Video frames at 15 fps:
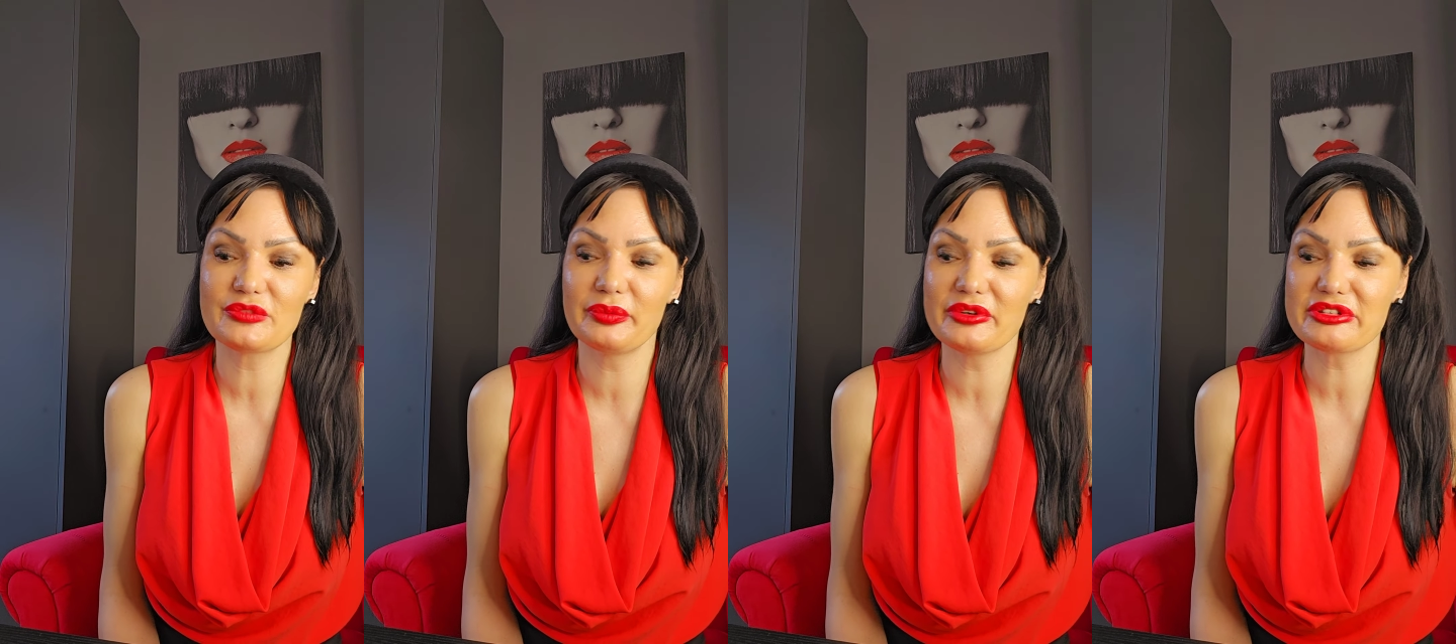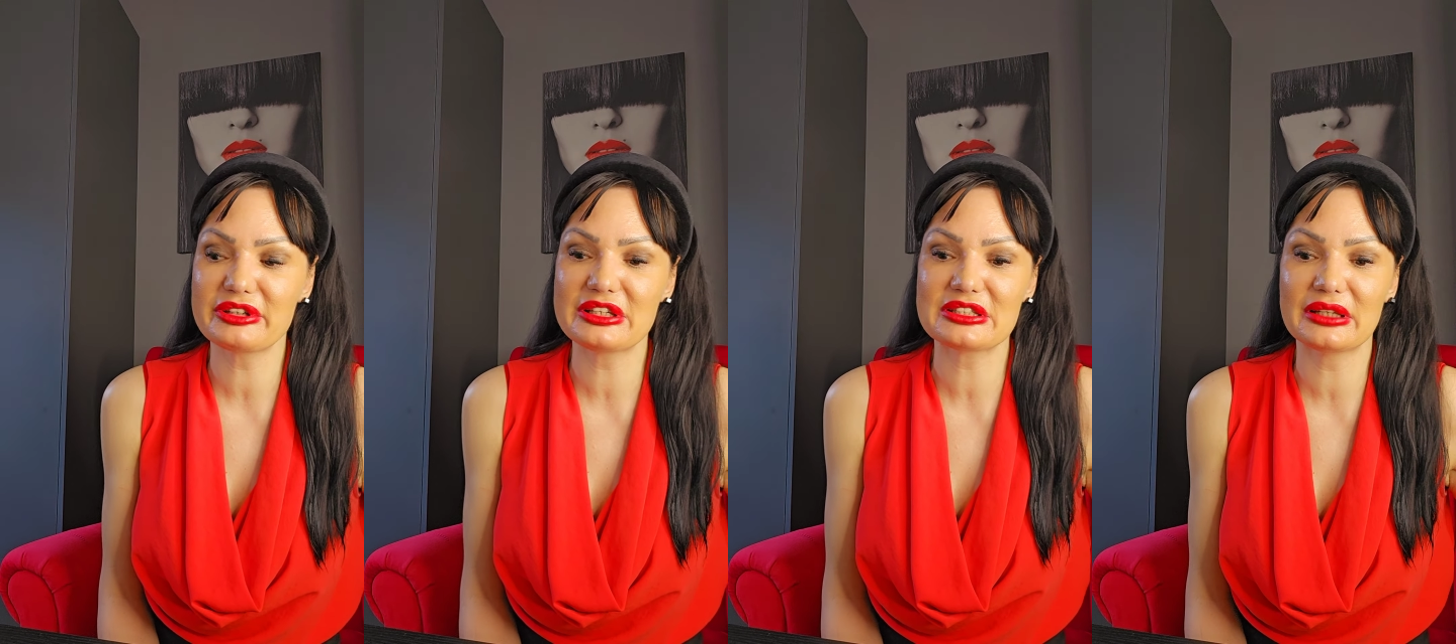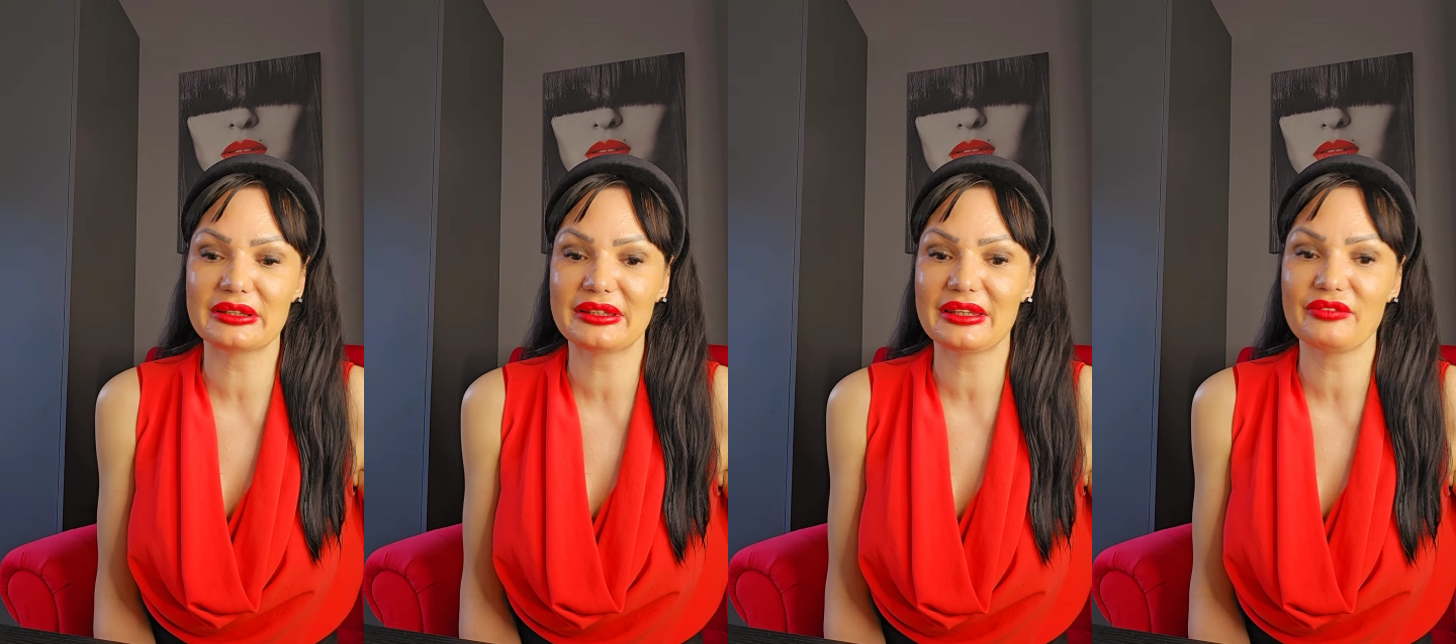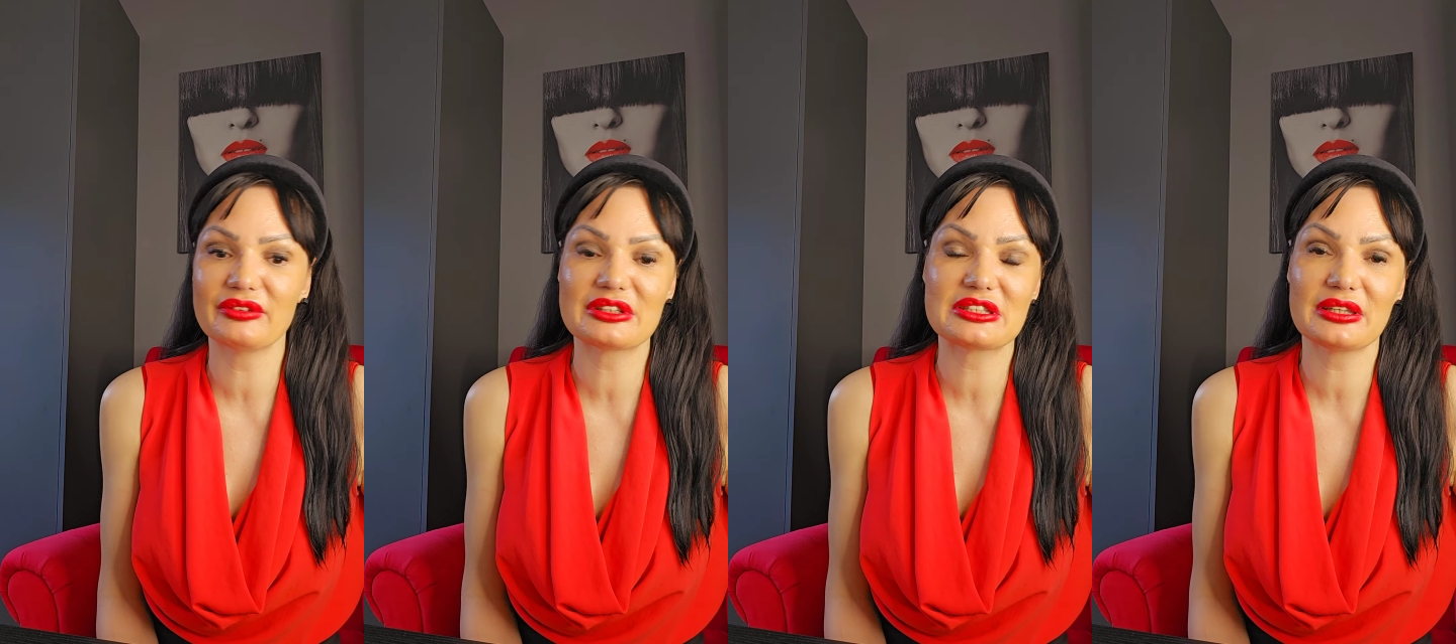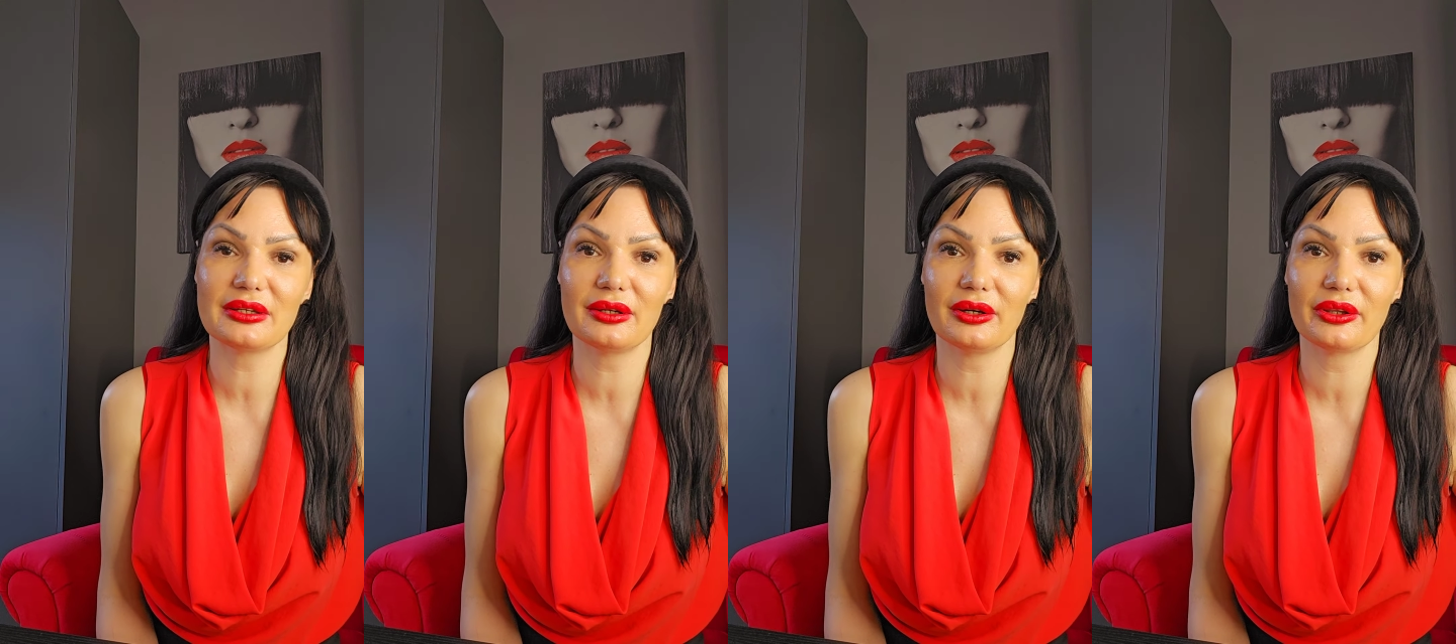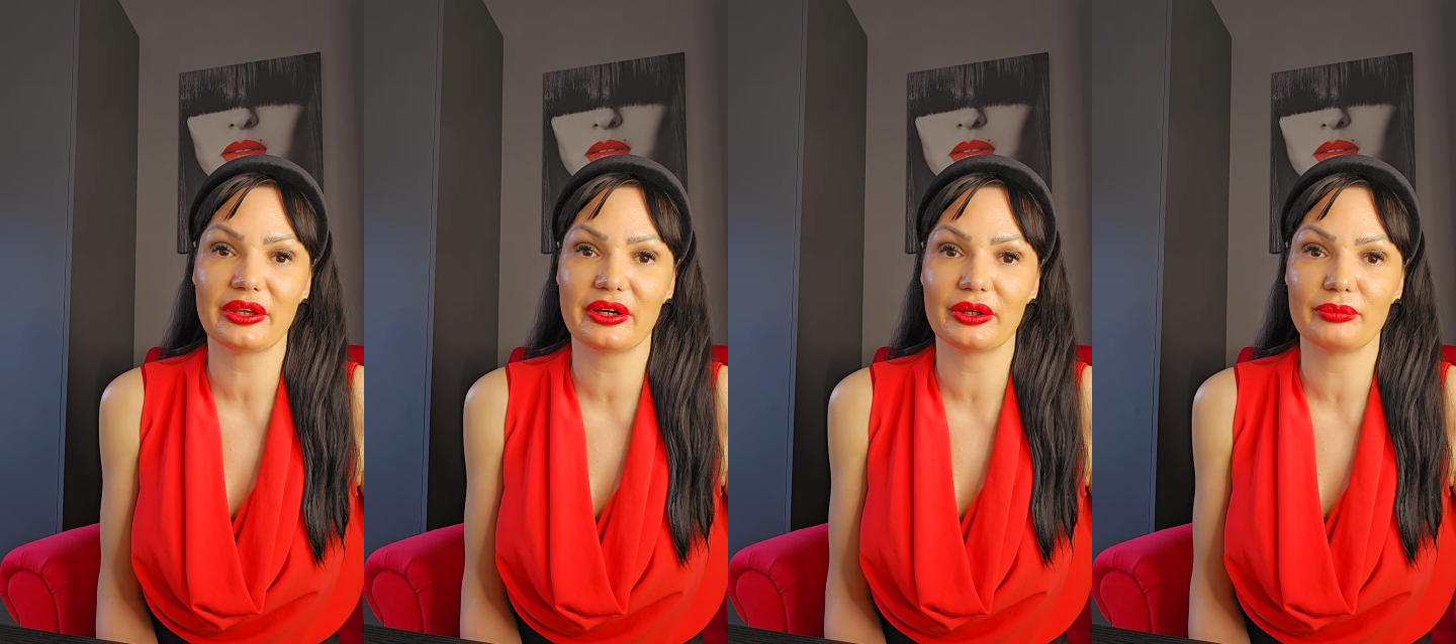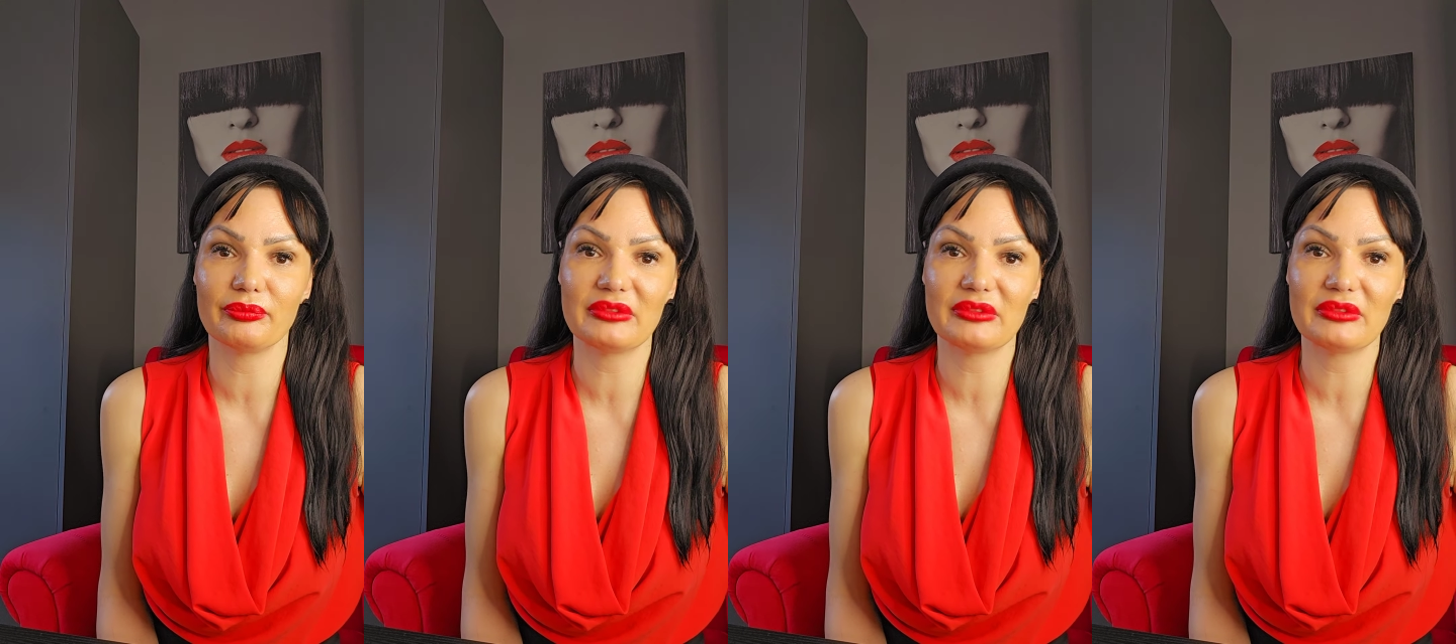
person is not even single here